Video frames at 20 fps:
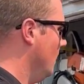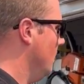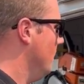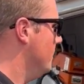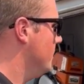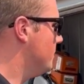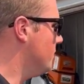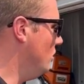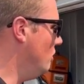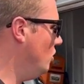
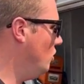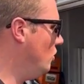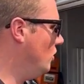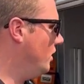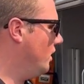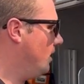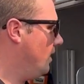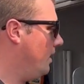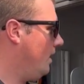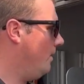So
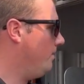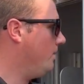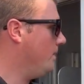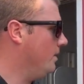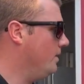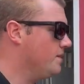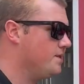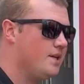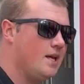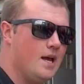up in
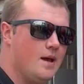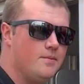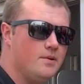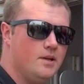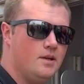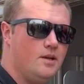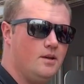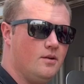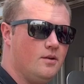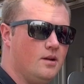this
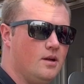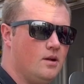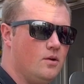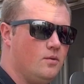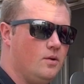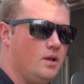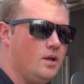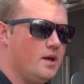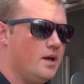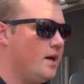cabinet here now,
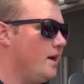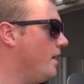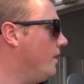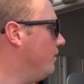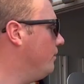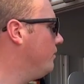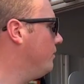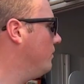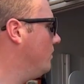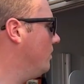we
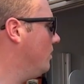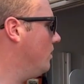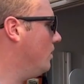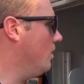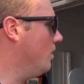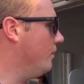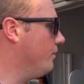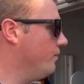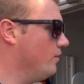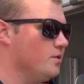have
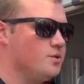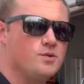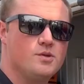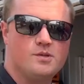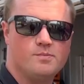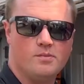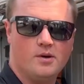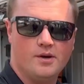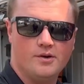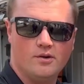our first
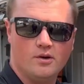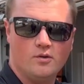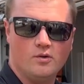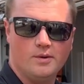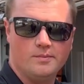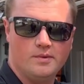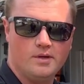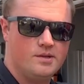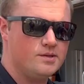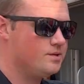responder
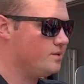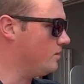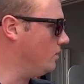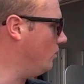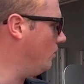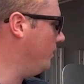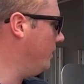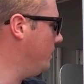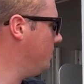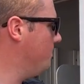equipment.
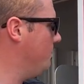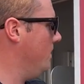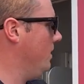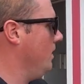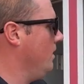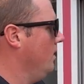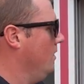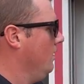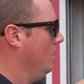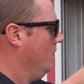So a nice
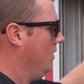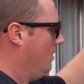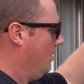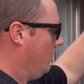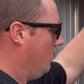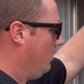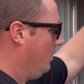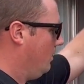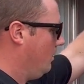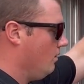big
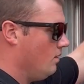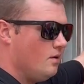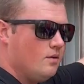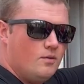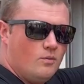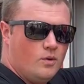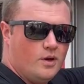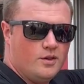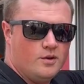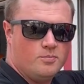
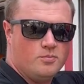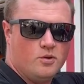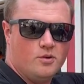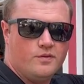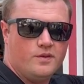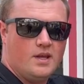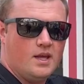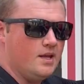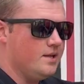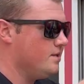
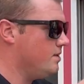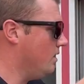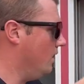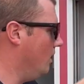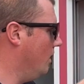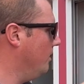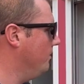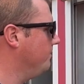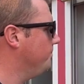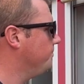weatherproof case
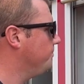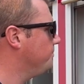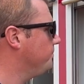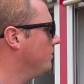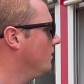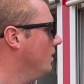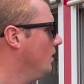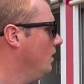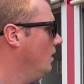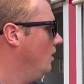here.
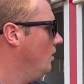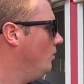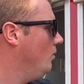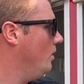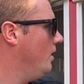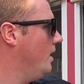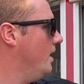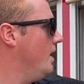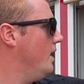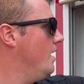
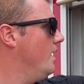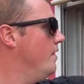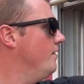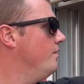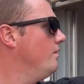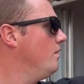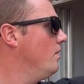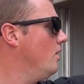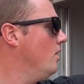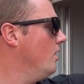We have
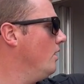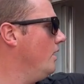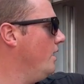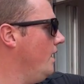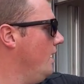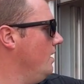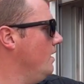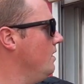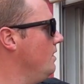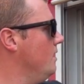our
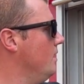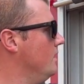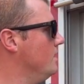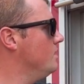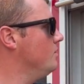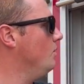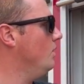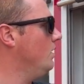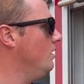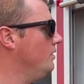AED
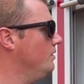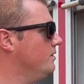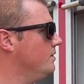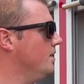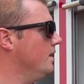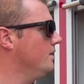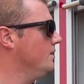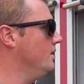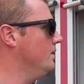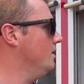as well,
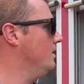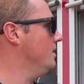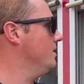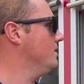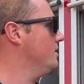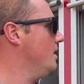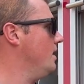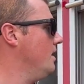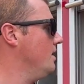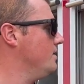tucked into
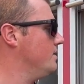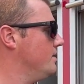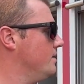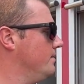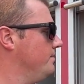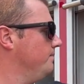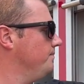this case.